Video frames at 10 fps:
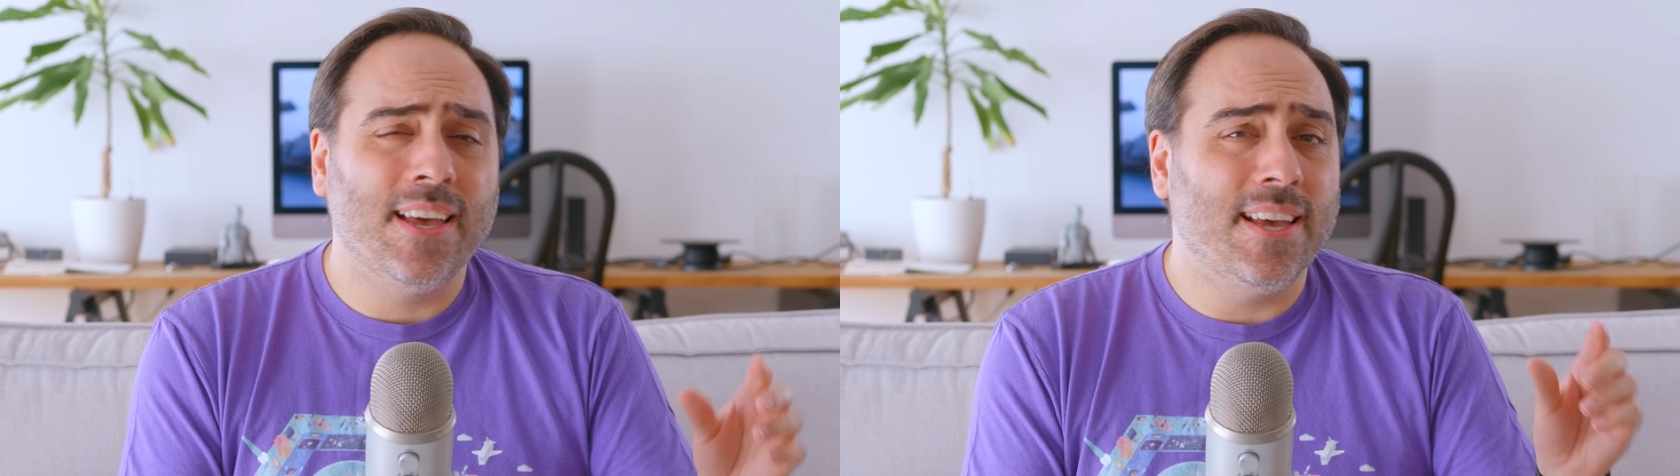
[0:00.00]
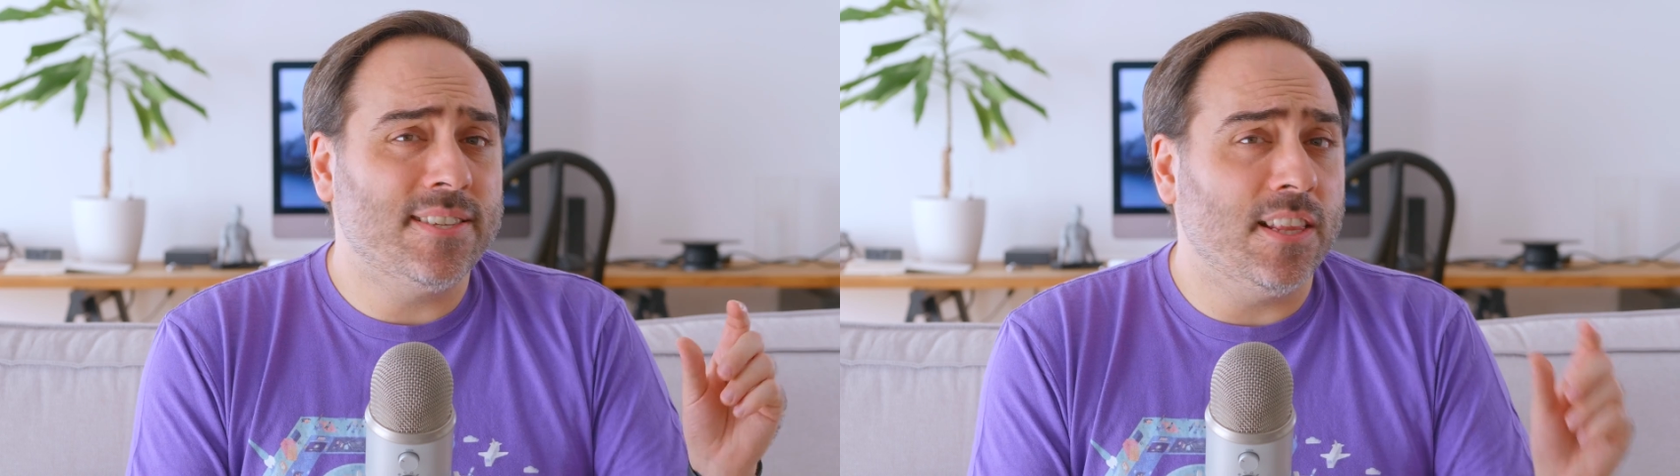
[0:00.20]

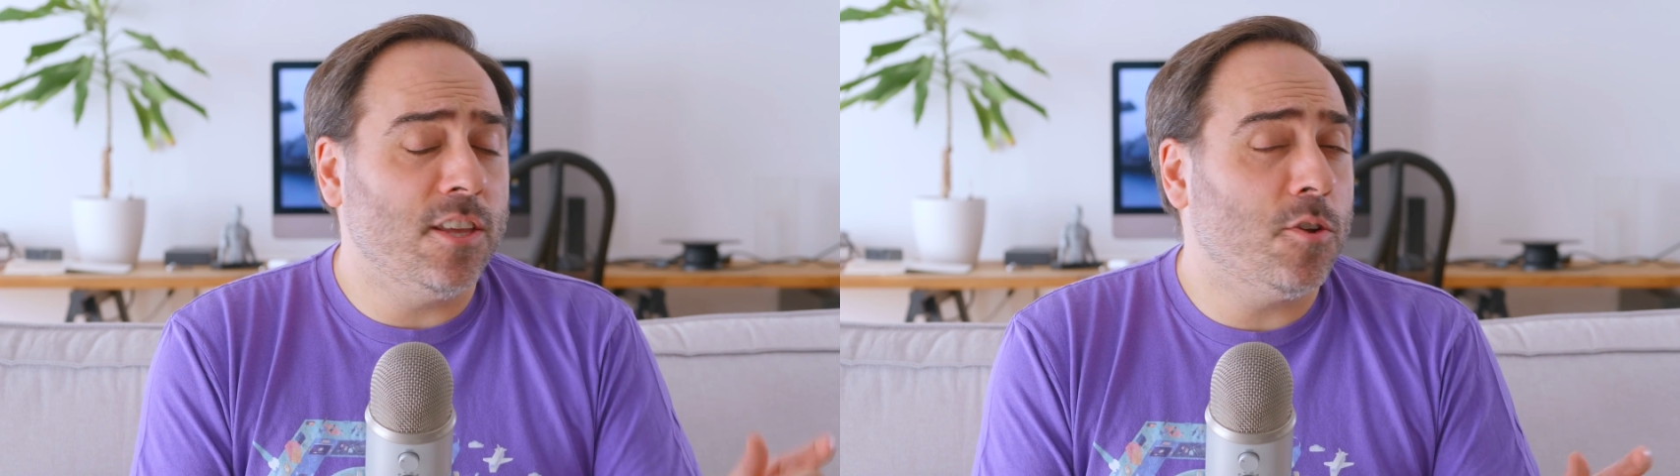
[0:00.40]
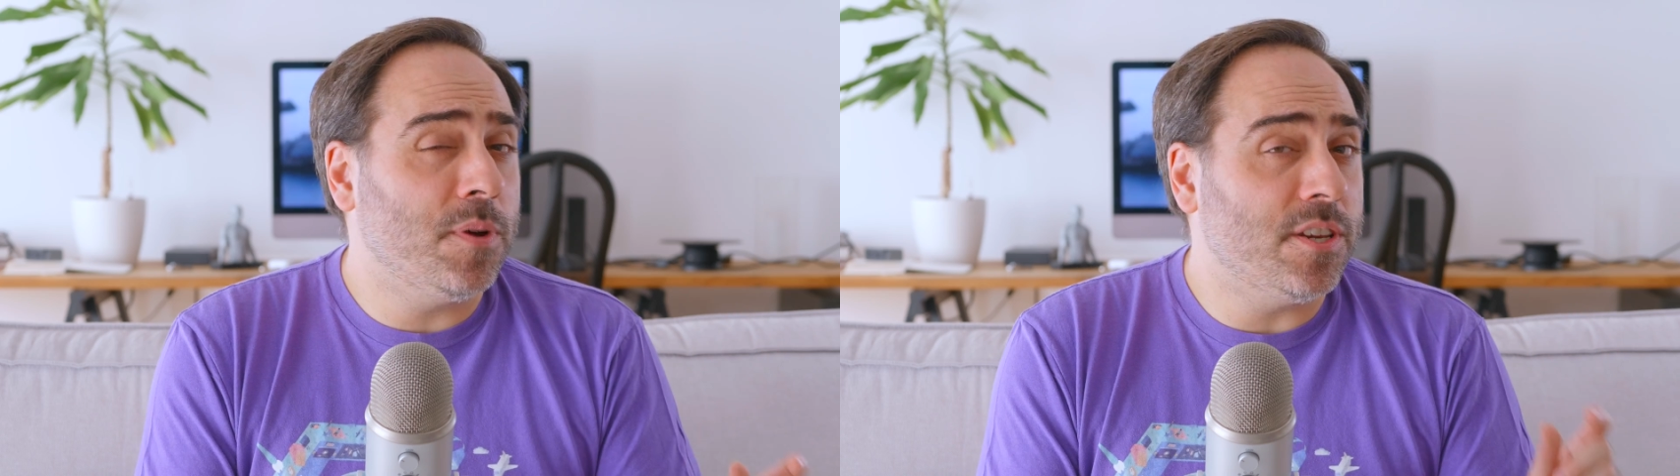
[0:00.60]
is a
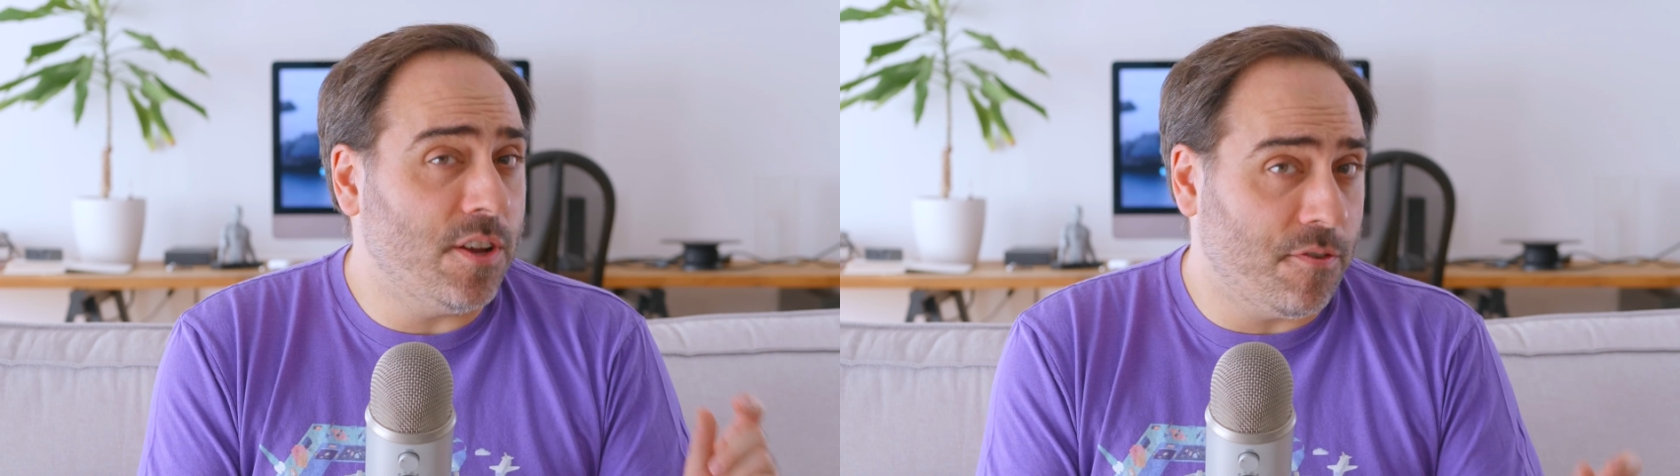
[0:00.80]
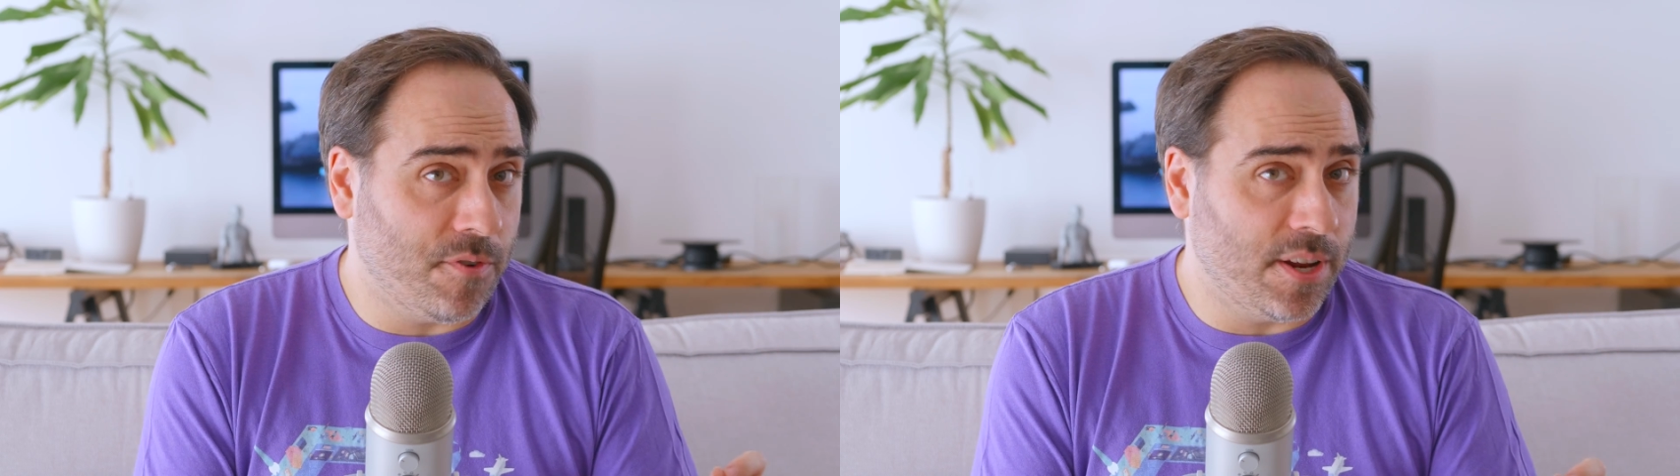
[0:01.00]
little bit
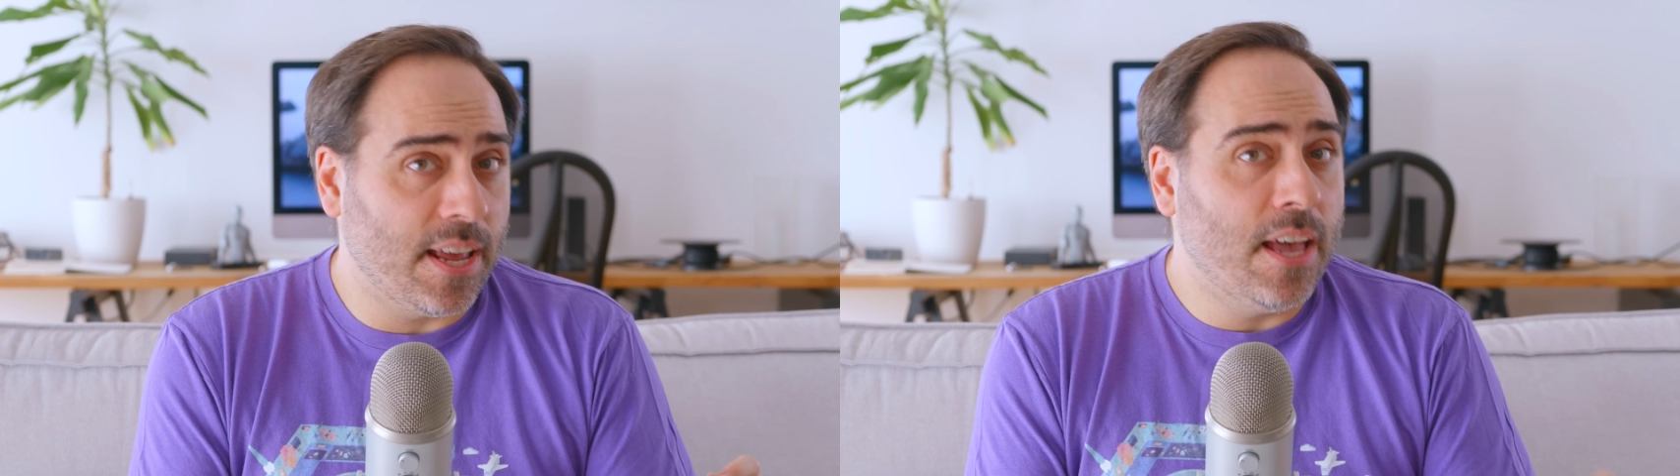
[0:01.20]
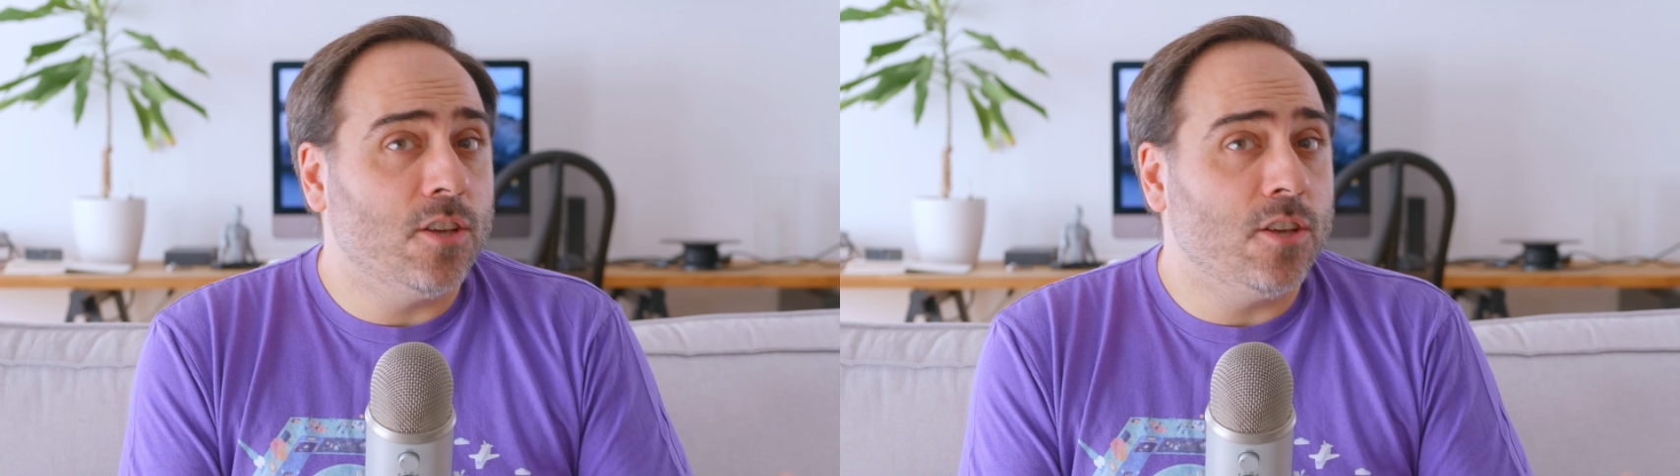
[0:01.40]
different,